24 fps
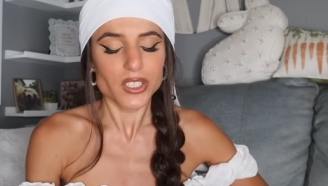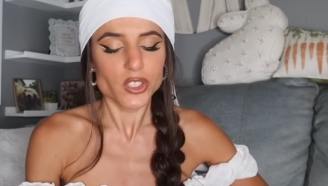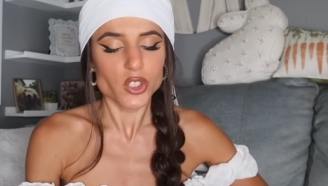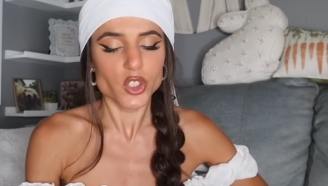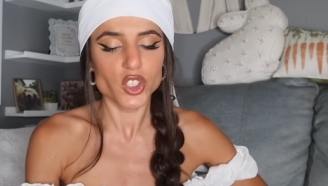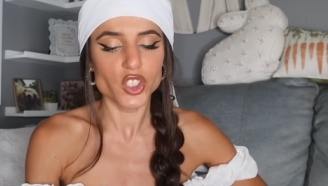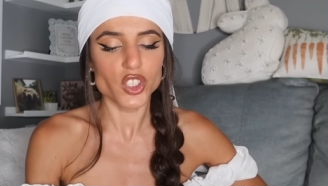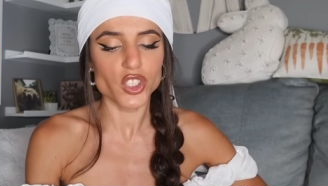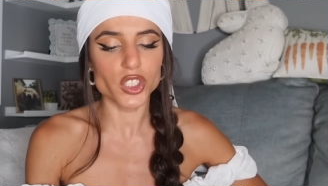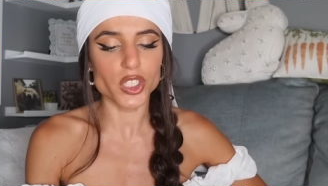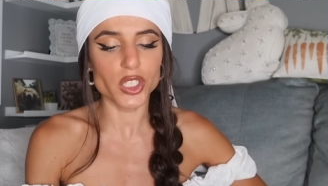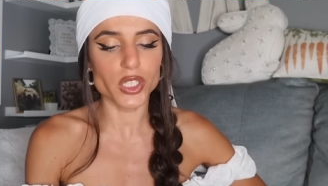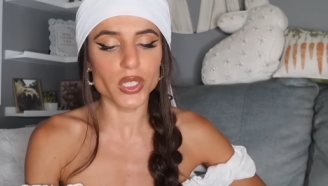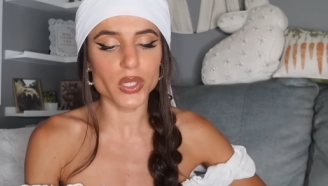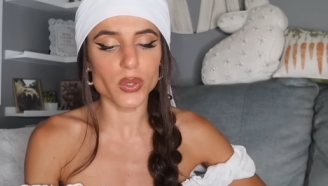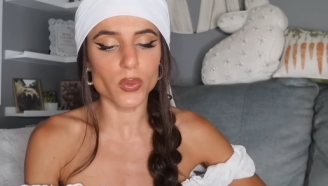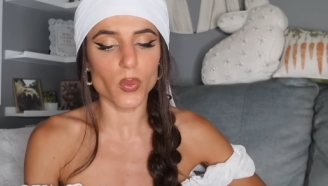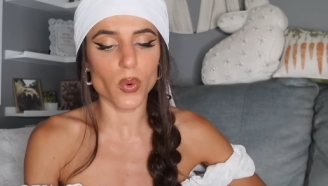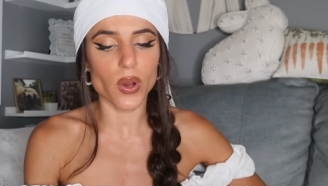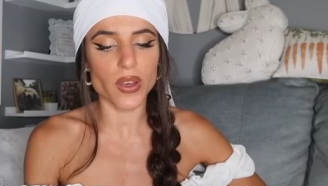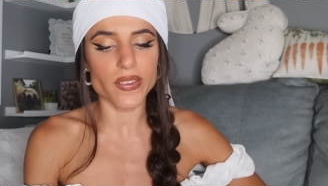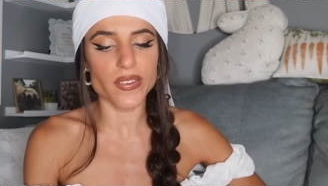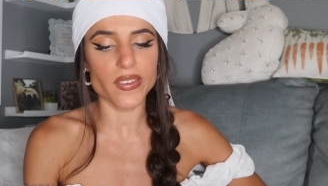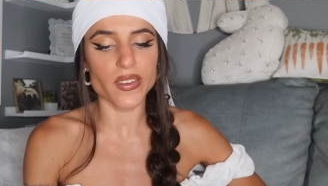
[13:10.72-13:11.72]
She
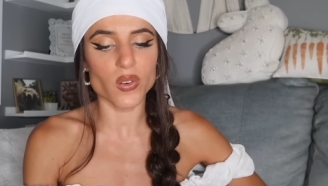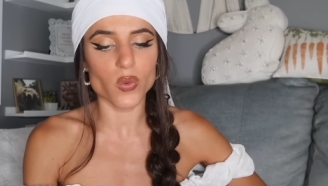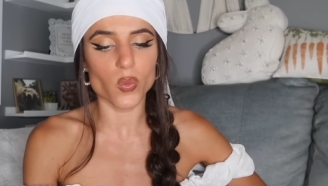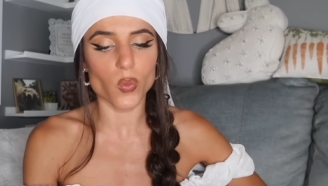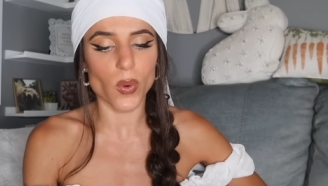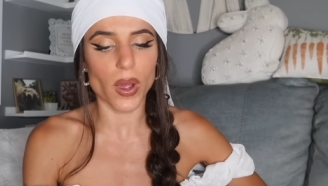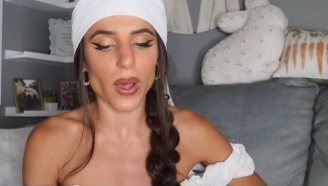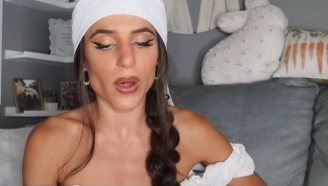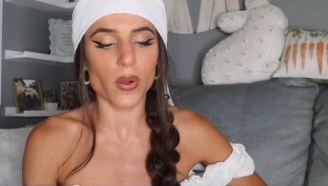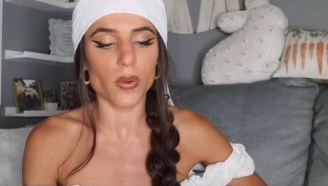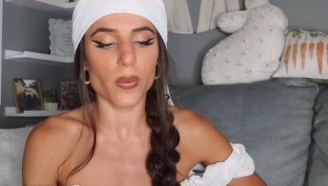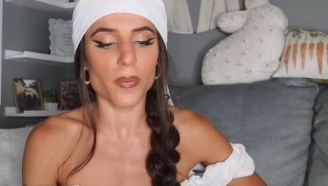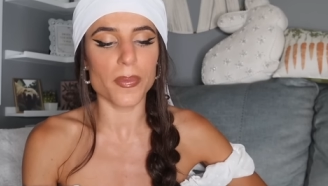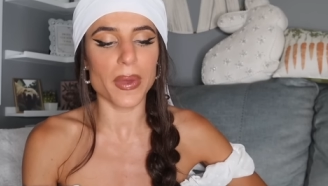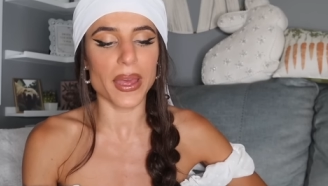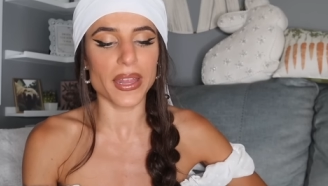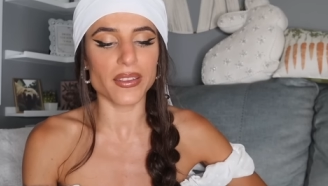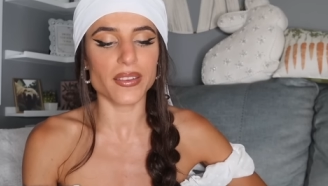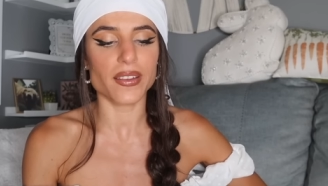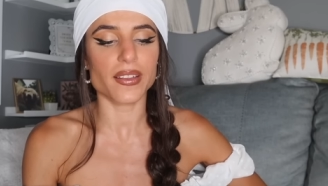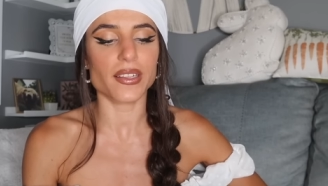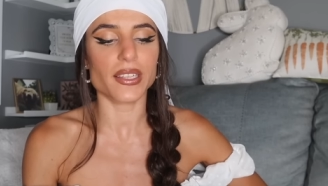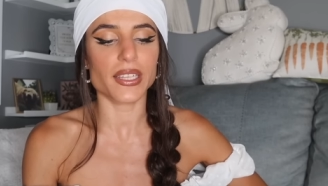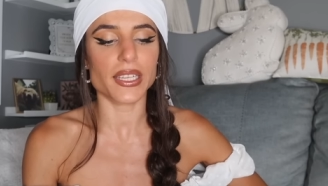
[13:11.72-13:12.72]
wasn't well
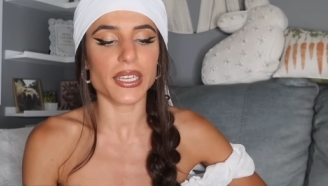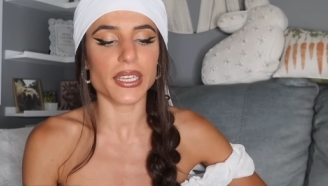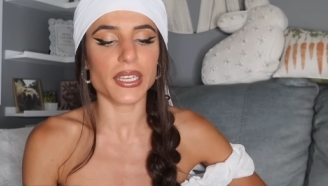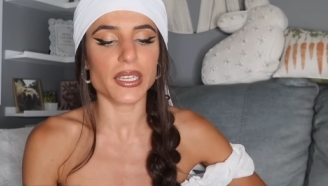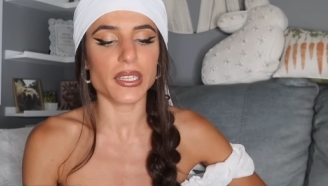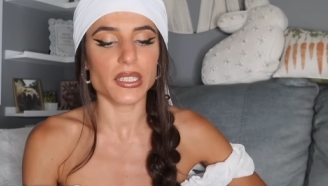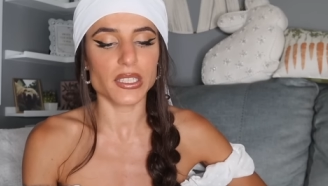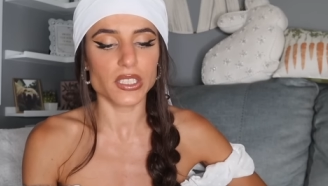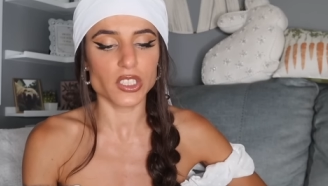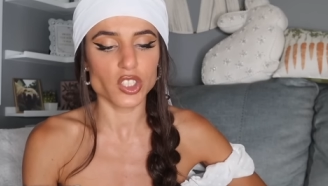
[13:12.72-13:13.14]
mentally.